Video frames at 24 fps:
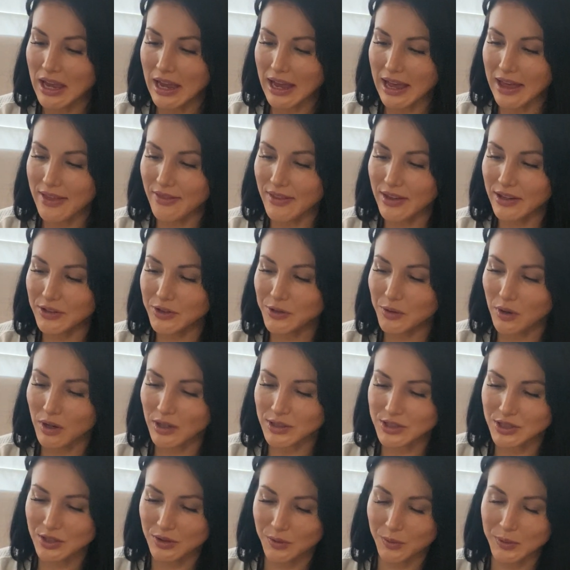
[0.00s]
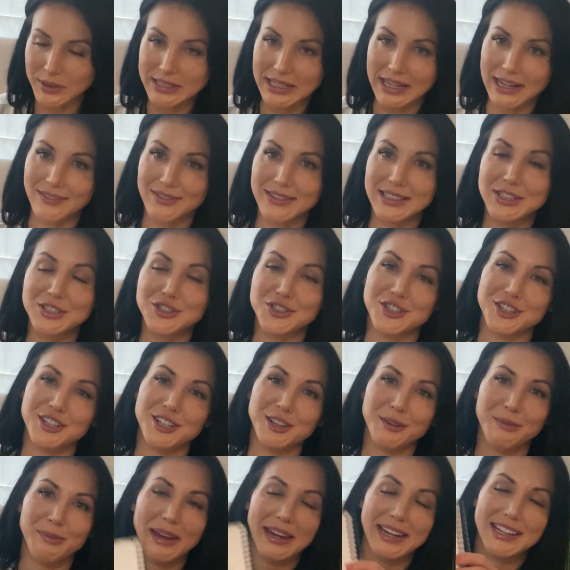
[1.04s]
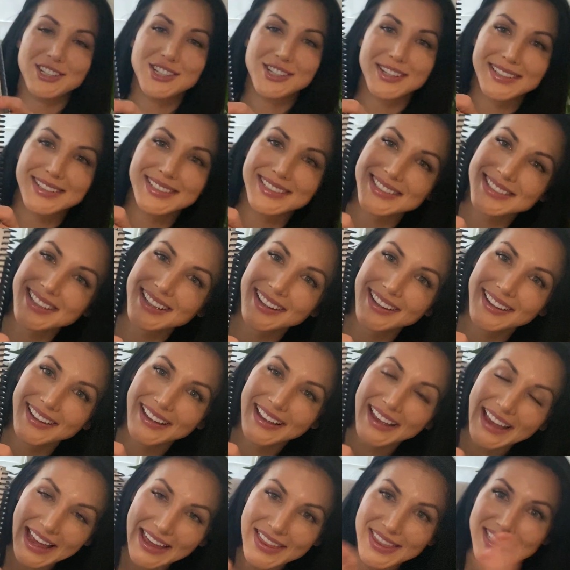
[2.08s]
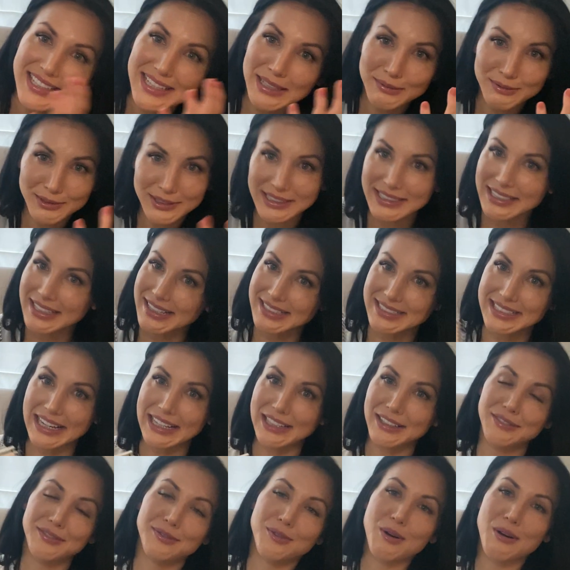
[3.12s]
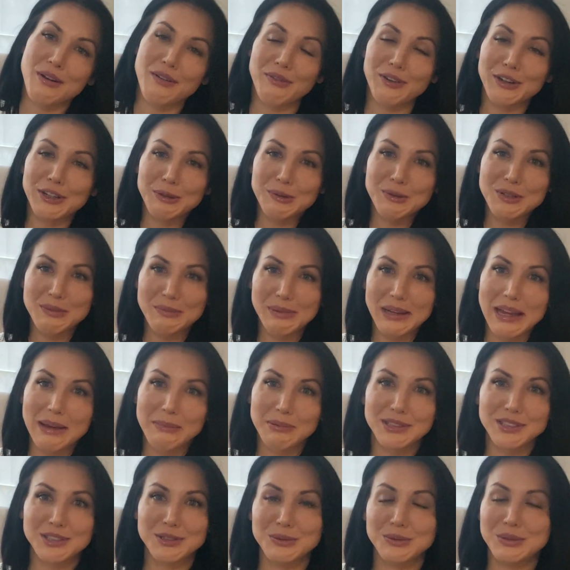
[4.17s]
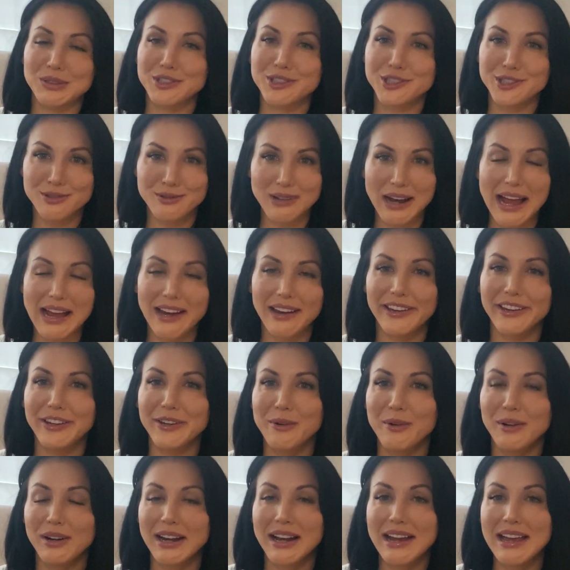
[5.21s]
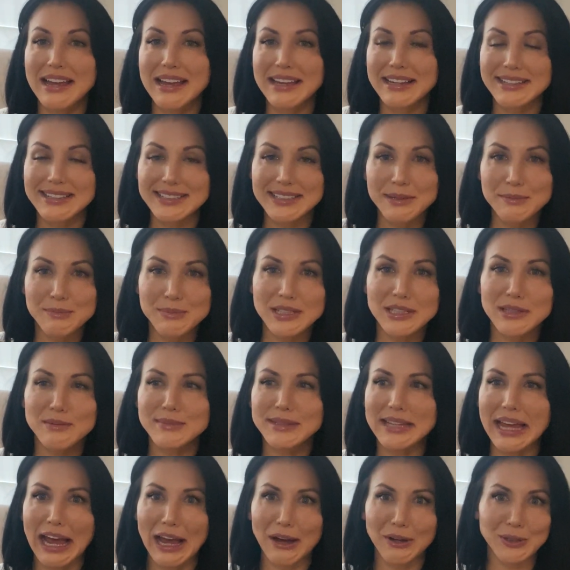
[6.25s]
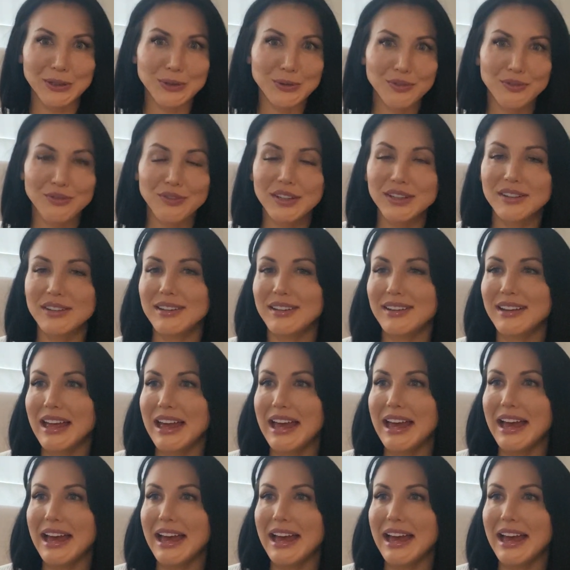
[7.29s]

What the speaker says: And then you're also going to have these journal pages. And this I'm really excited for you to be able to track your symptoms, how you feel,